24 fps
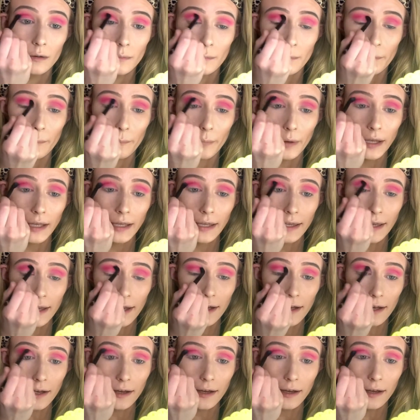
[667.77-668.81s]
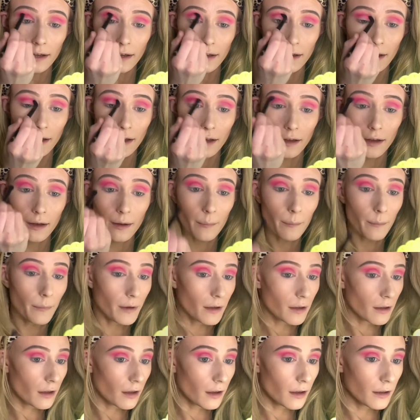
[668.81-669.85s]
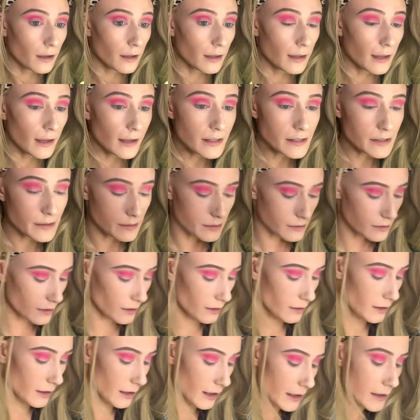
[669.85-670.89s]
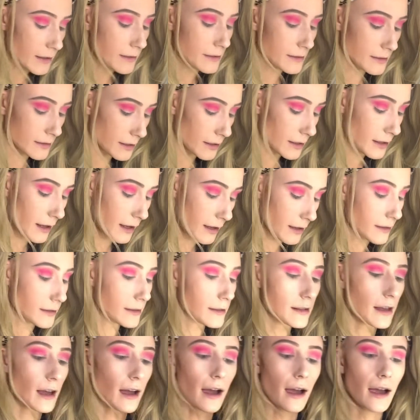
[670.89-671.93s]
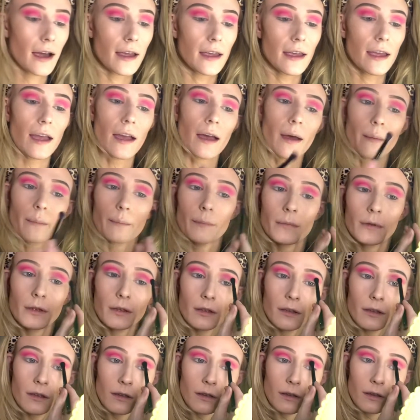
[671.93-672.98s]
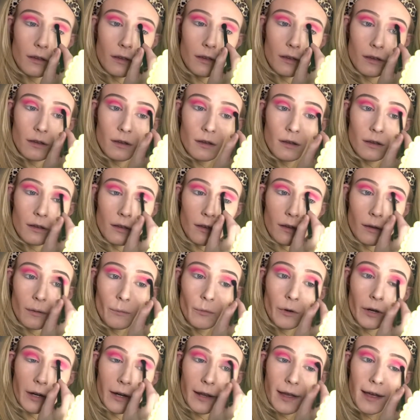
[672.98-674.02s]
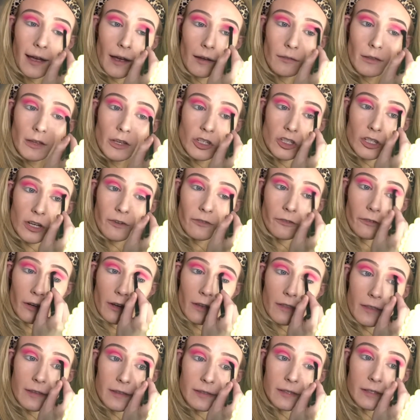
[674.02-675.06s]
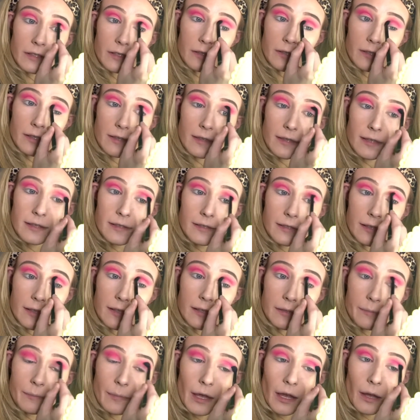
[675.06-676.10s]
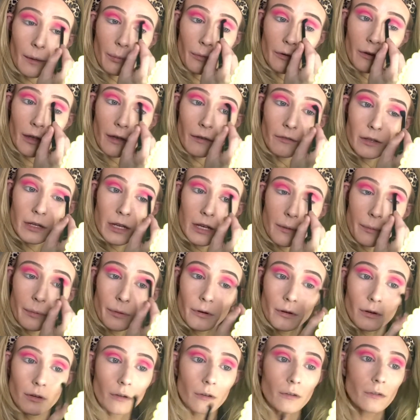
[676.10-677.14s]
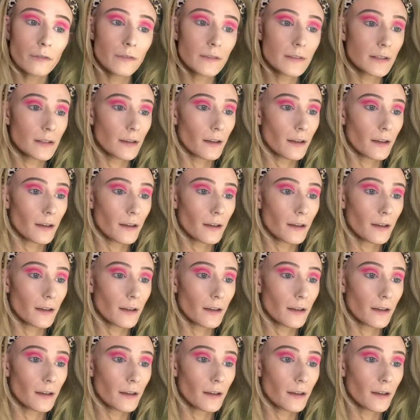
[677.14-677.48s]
But yeah, yes, I am. We're gonna act like Jeffrey. This is Makeup Reality approved.